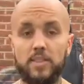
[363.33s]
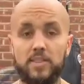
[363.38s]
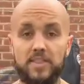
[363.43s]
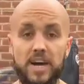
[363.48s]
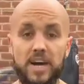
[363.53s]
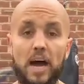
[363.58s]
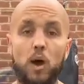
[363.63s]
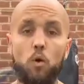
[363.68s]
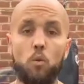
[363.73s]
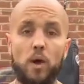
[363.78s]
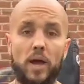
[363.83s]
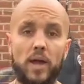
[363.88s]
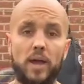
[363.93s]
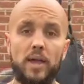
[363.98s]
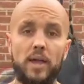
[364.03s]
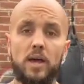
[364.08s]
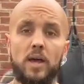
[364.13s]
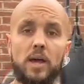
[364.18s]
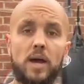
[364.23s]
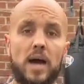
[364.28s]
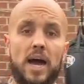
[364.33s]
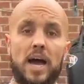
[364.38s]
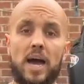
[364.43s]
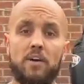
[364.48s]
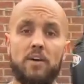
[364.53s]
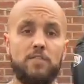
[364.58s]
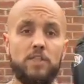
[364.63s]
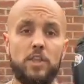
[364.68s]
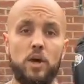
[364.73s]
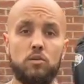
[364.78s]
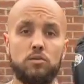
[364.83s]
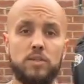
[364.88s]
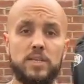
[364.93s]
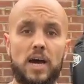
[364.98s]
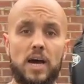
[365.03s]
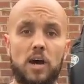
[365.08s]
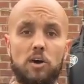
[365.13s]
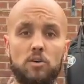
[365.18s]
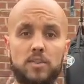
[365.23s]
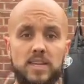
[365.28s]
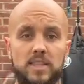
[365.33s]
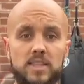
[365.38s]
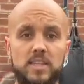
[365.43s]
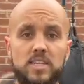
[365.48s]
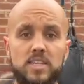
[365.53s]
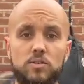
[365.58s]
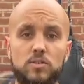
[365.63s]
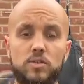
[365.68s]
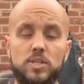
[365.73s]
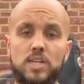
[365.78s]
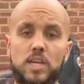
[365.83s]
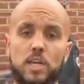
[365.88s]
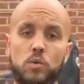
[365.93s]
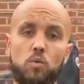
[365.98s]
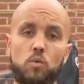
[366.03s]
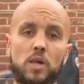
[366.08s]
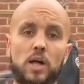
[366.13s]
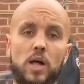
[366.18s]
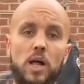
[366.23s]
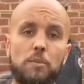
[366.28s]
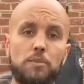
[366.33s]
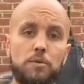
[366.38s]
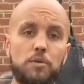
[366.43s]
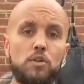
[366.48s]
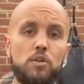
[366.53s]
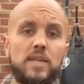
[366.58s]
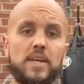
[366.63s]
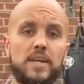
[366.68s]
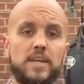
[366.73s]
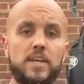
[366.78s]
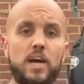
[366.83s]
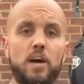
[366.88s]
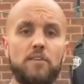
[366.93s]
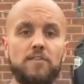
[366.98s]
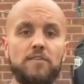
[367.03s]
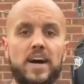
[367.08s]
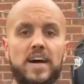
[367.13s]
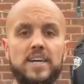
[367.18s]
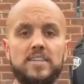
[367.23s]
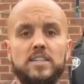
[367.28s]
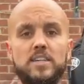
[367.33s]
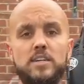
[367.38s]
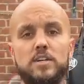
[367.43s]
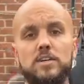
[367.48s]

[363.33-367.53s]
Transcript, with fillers: that way I have no doubt that this routine will help you lean down faster.